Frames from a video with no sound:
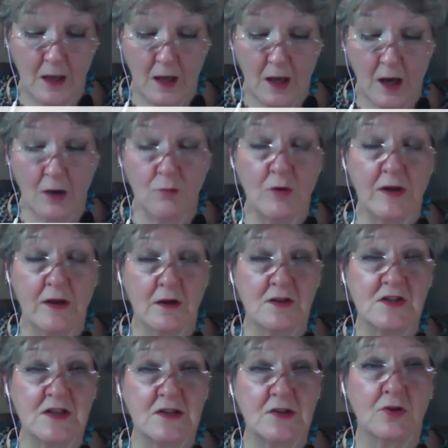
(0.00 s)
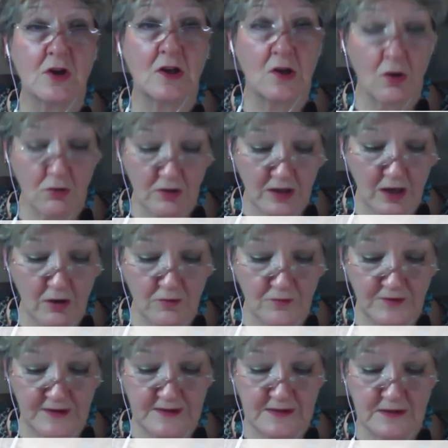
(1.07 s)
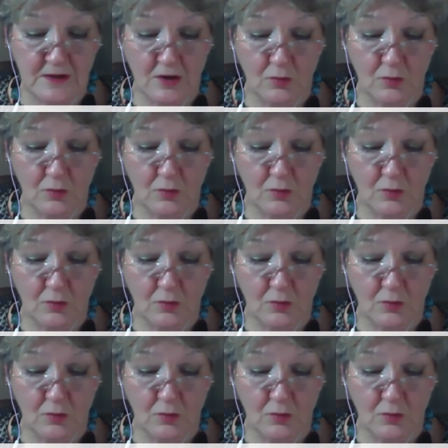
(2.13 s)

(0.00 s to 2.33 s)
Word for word: And we're going to look at long COVID,